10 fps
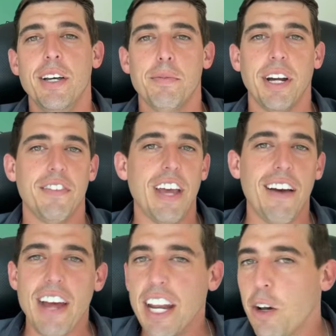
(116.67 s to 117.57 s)
But if you have
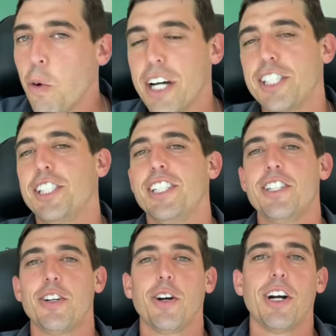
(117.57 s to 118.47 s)
any questions
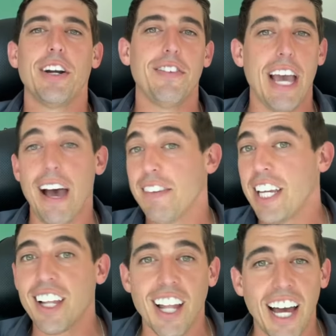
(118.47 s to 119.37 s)
or if you have any
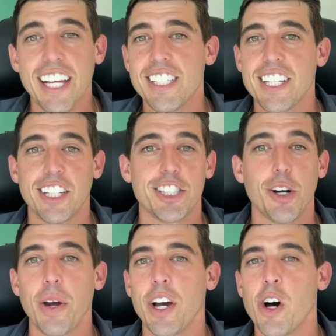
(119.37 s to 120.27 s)
clients that you're
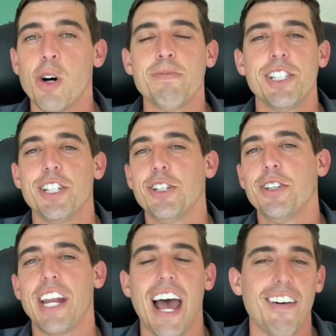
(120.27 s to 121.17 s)
showing homes to
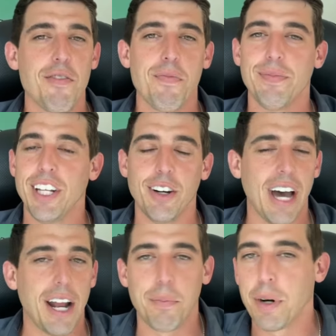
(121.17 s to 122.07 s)
that haven't, you know,
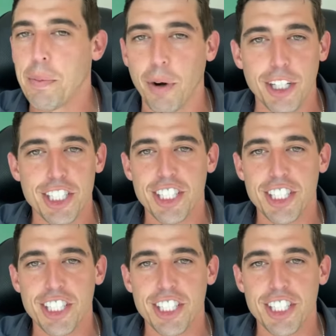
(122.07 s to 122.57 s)
had a pre-purchase